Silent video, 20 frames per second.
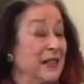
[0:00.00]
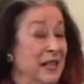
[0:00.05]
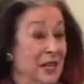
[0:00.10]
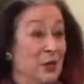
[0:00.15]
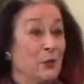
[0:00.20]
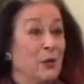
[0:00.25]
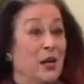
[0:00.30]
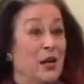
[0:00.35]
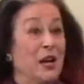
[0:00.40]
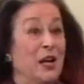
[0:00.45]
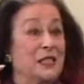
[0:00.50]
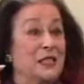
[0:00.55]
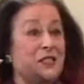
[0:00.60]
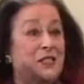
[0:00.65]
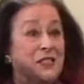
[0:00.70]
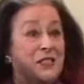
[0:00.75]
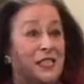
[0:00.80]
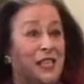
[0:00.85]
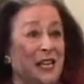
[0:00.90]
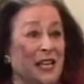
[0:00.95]
he went on
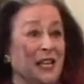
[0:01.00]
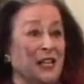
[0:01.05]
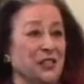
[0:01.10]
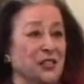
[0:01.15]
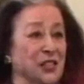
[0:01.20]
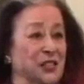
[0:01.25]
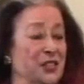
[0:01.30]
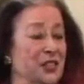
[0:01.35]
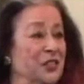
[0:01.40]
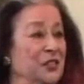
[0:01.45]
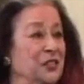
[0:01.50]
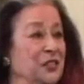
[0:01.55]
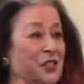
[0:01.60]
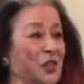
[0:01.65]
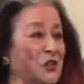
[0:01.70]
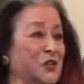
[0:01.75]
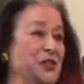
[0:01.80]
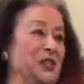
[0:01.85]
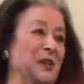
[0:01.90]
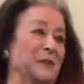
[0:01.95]
to teach as an
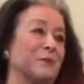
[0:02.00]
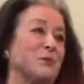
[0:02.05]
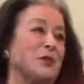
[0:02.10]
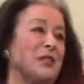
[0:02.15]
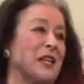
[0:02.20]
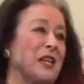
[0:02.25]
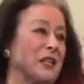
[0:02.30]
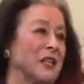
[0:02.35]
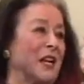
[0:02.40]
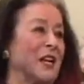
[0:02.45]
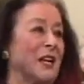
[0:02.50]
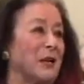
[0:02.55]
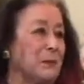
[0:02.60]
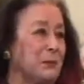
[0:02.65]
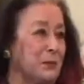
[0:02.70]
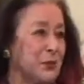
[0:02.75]
associate uh,